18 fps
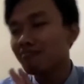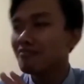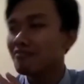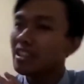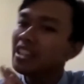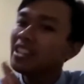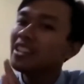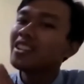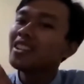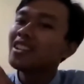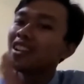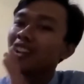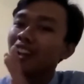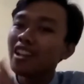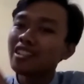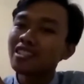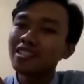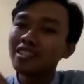me
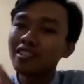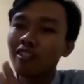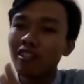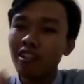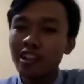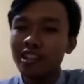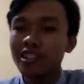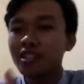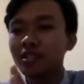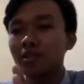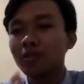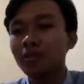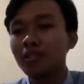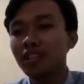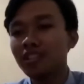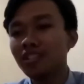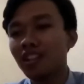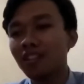as a college
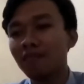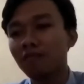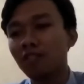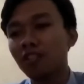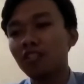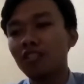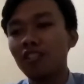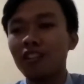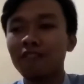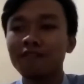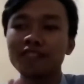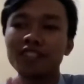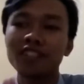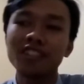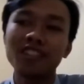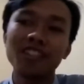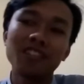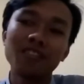student, I'm not
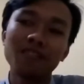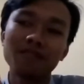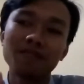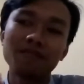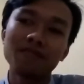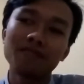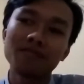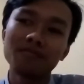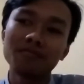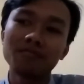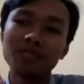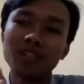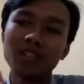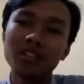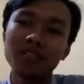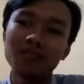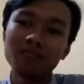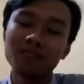often give
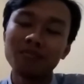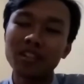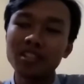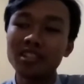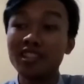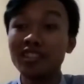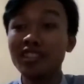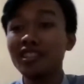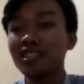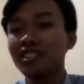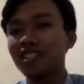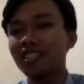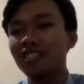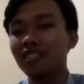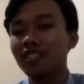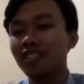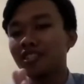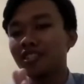
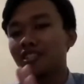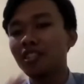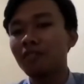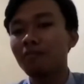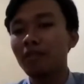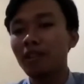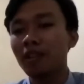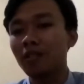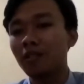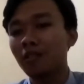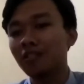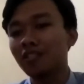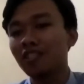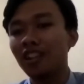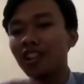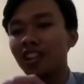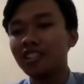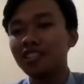presentation. It's depend on the
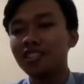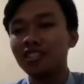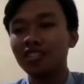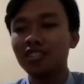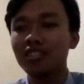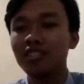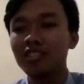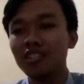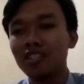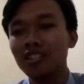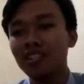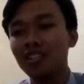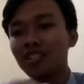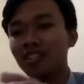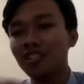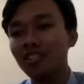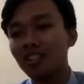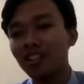lecture
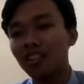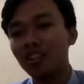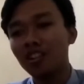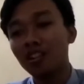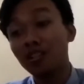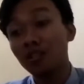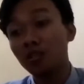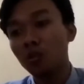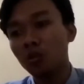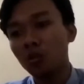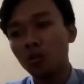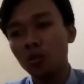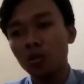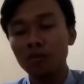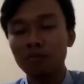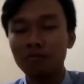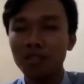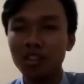who
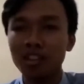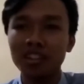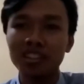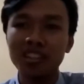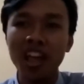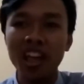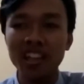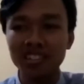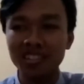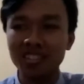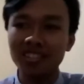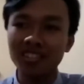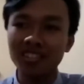give me the task.